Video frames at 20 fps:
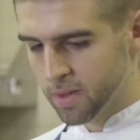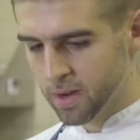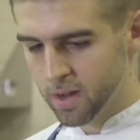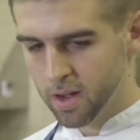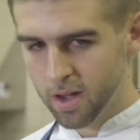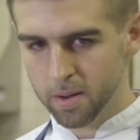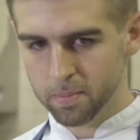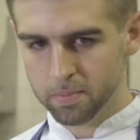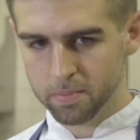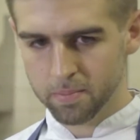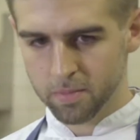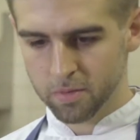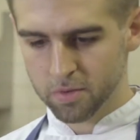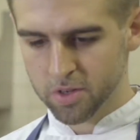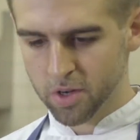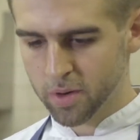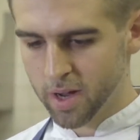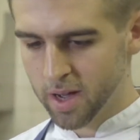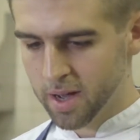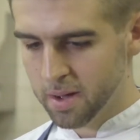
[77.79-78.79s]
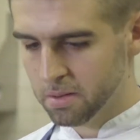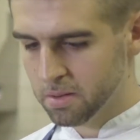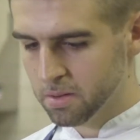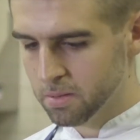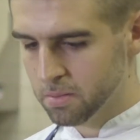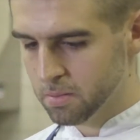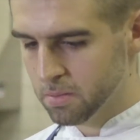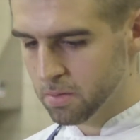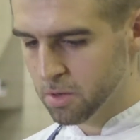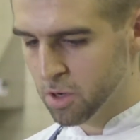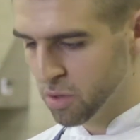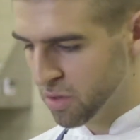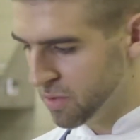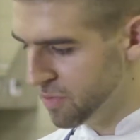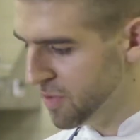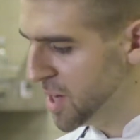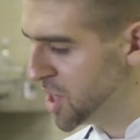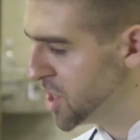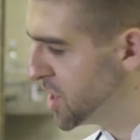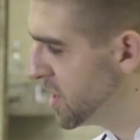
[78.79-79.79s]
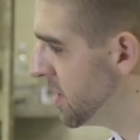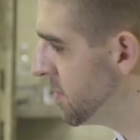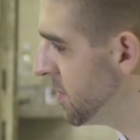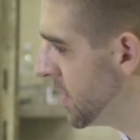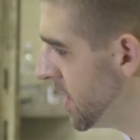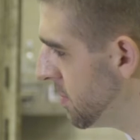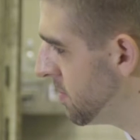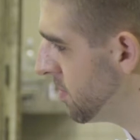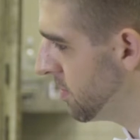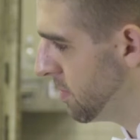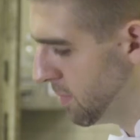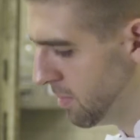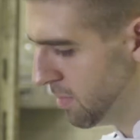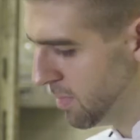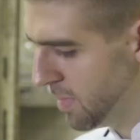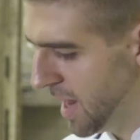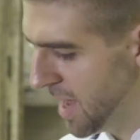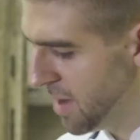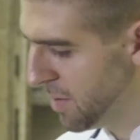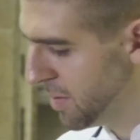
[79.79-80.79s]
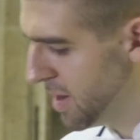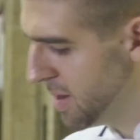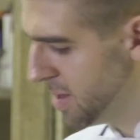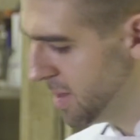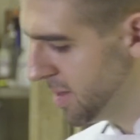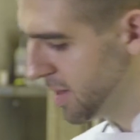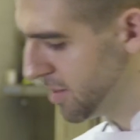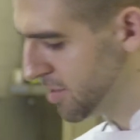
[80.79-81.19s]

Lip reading: We don't want to cook the fish and then be late on anything,